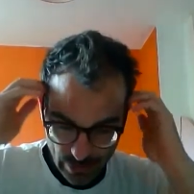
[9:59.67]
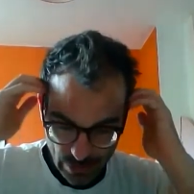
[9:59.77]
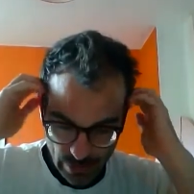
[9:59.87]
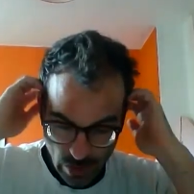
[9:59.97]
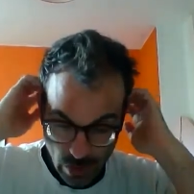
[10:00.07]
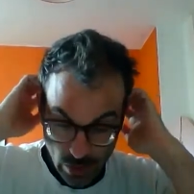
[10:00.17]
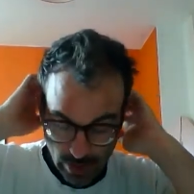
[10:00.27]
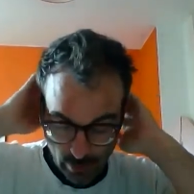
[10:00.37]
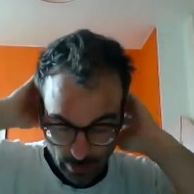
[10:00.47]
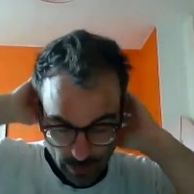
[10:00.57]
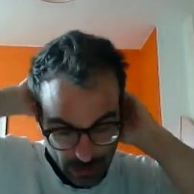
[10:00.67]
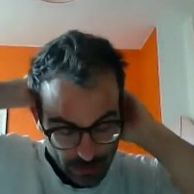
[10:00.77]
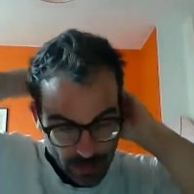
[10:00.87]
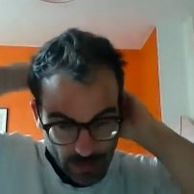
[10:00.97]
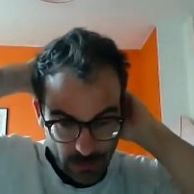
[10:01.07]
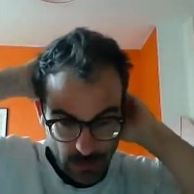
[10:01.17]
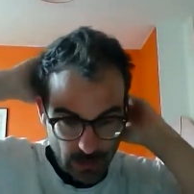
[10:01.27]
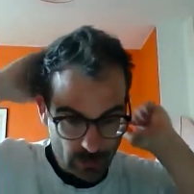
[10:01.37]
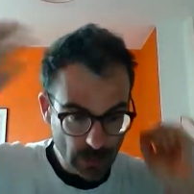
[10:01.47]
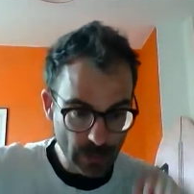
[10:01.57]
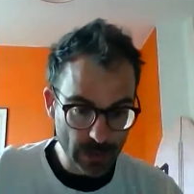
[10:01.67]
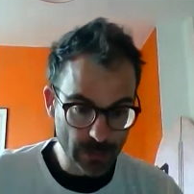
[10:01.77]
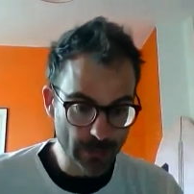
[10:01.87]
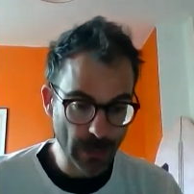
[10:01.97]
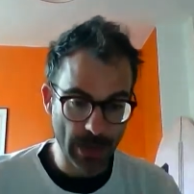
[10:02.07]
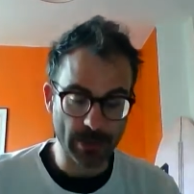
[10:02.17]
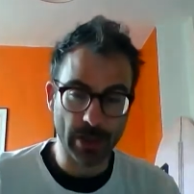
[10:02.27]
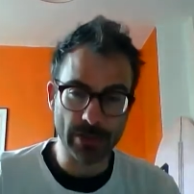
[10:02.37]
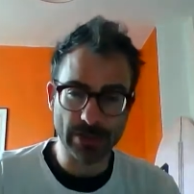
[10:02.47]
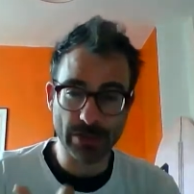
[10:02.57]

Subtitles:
Usually when we think of devolution, we think of power going